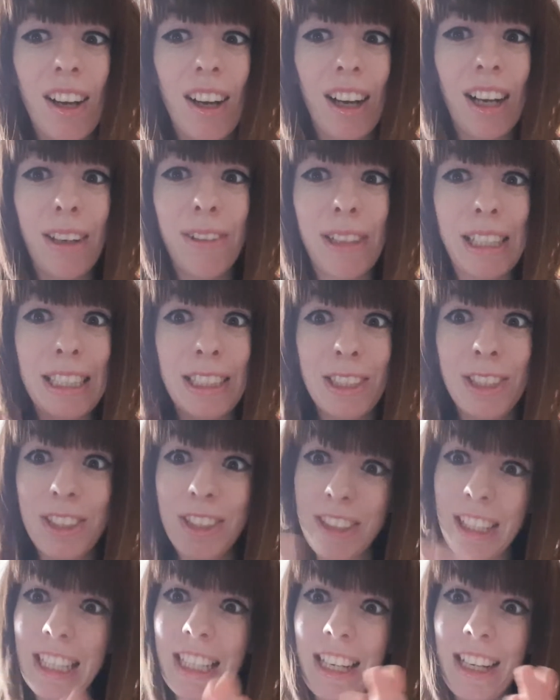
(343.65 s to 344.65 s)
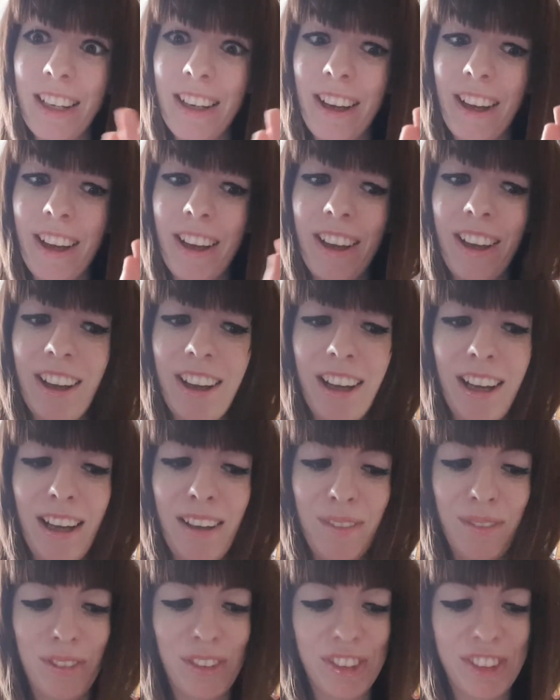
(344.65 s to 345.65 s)
I went straight in there
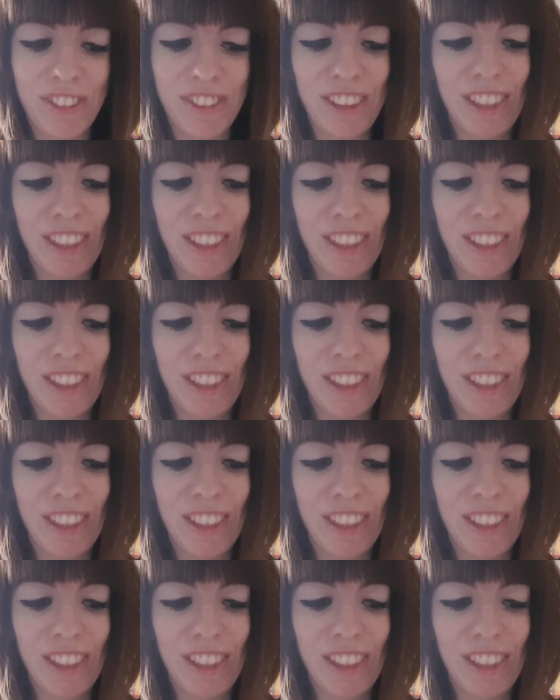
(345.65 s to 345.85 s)
and bought